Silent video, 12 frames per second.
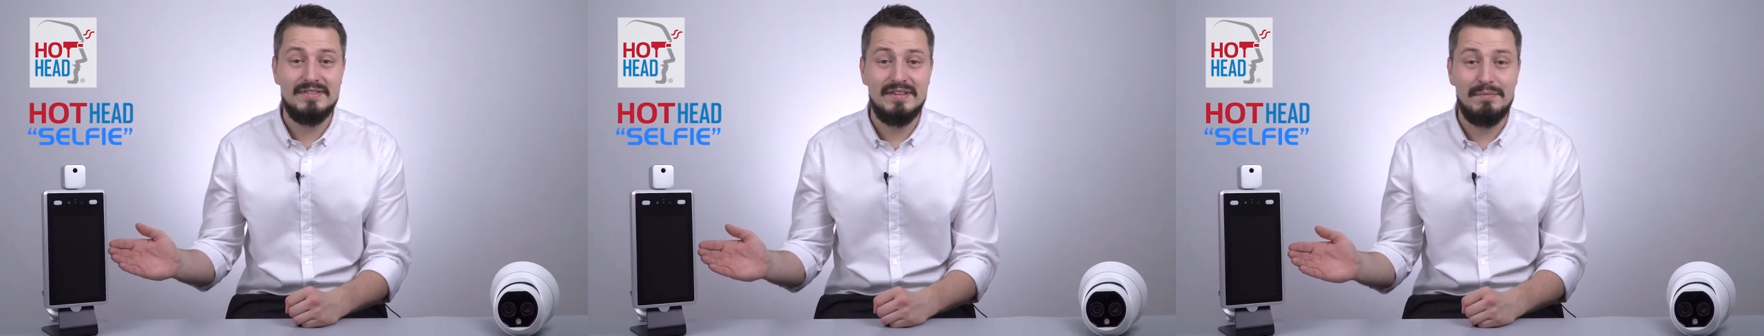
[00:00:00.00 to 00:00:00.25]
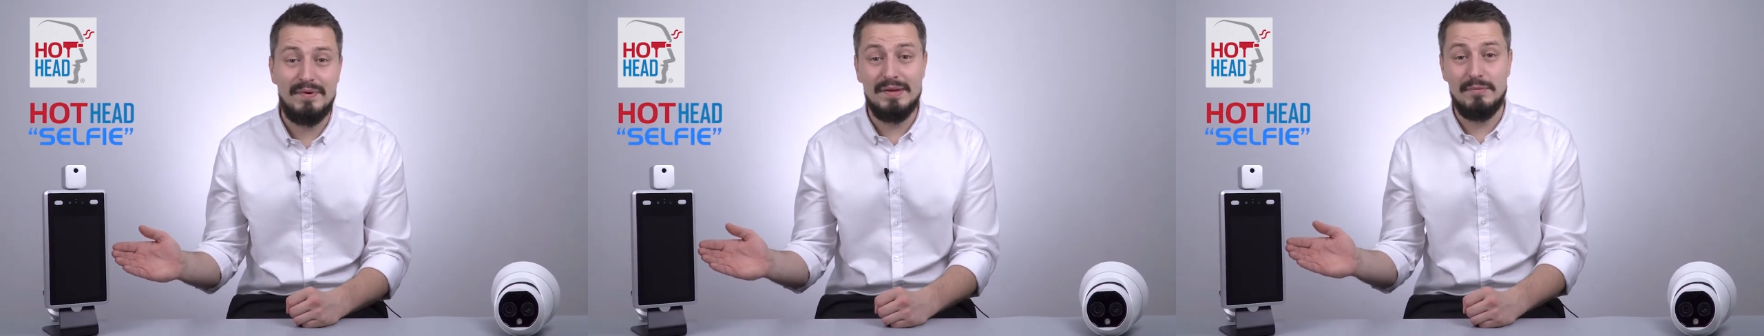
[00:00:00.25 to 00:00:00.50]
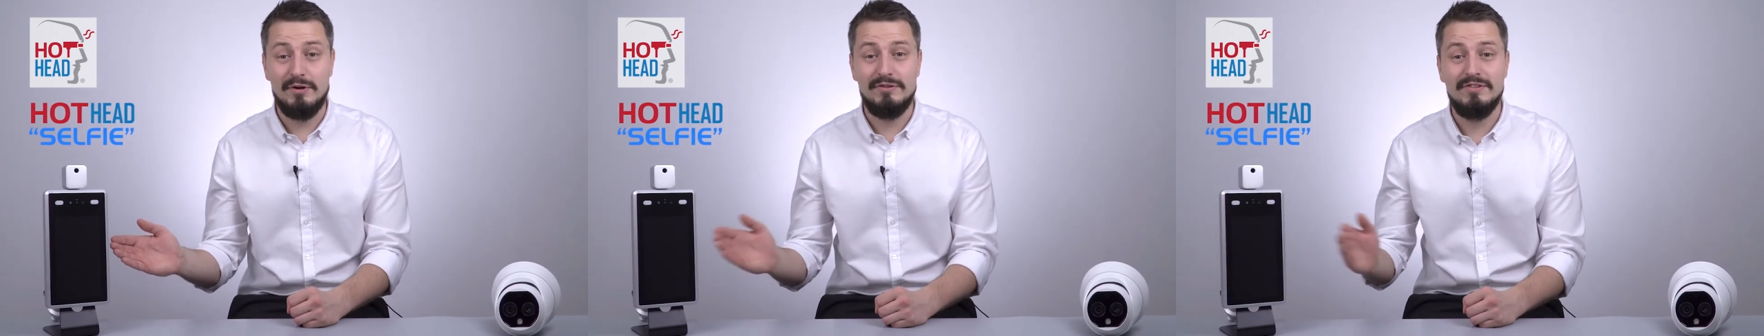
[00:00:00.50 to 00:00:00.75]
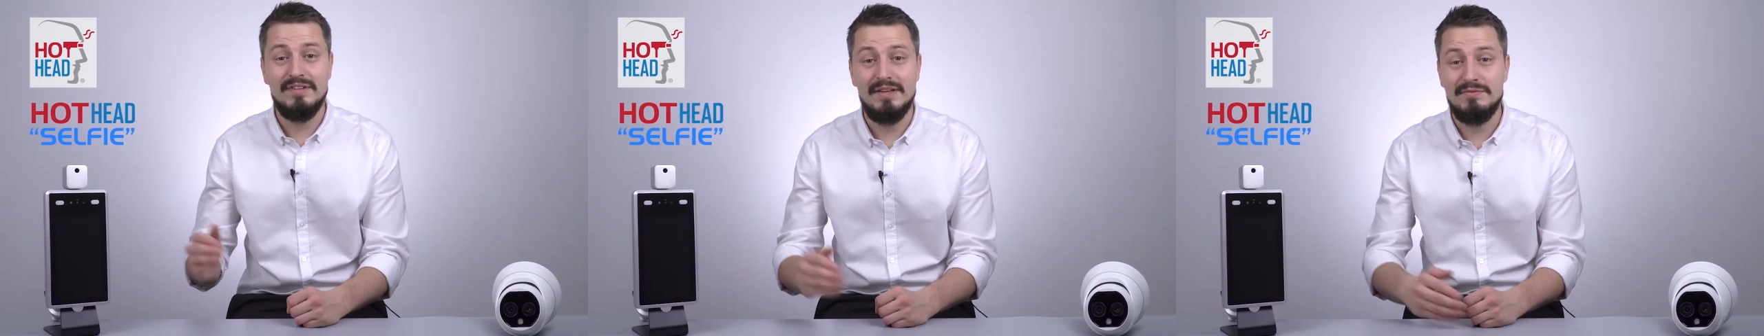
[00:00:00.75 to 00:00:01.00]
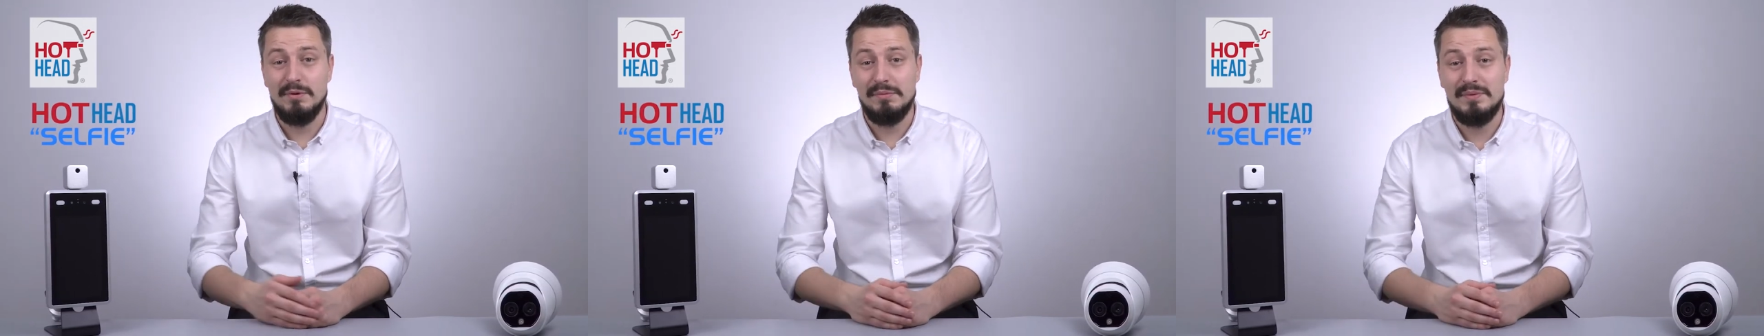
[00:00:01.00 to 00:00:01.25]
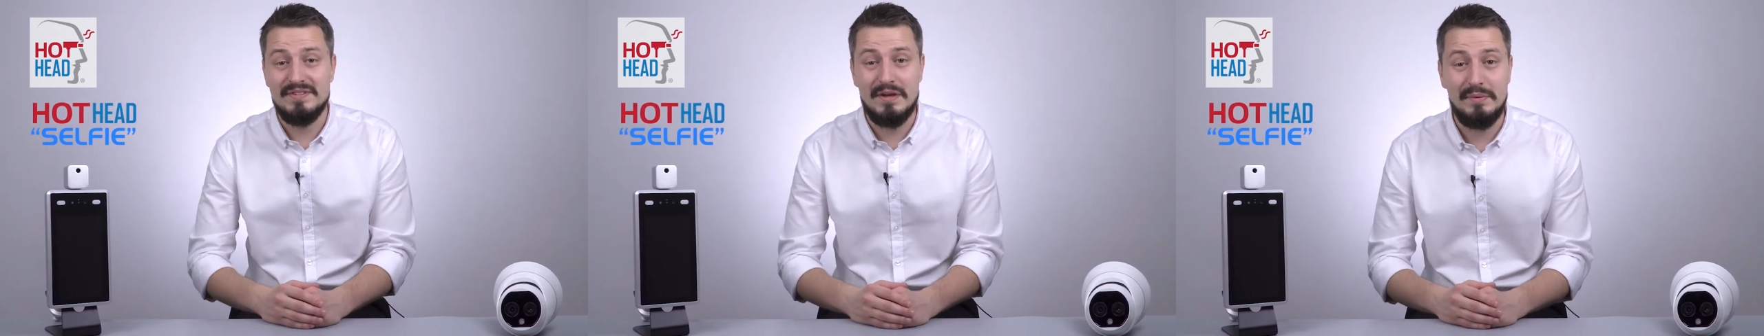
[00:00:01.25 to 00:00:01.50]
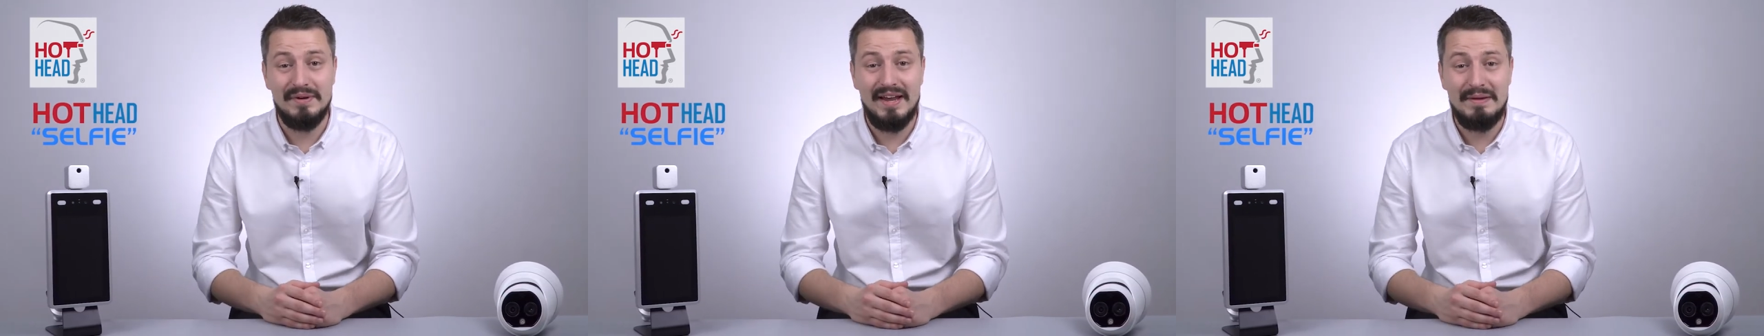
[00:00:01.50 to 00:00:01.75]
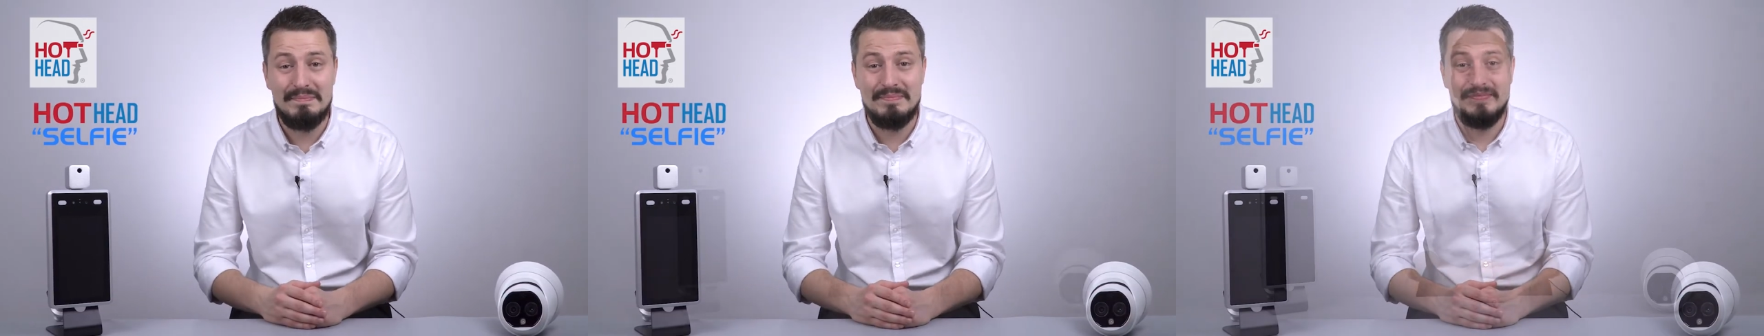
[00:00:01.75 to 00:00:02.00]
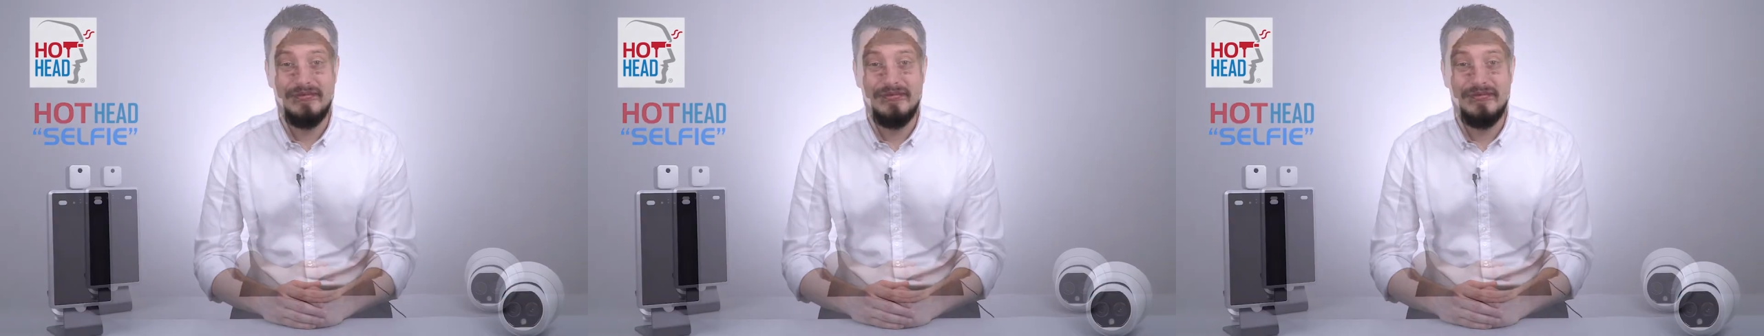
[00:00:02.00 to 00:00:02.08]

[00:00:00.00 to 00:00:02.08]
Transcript: and pretty much lives up to its own name.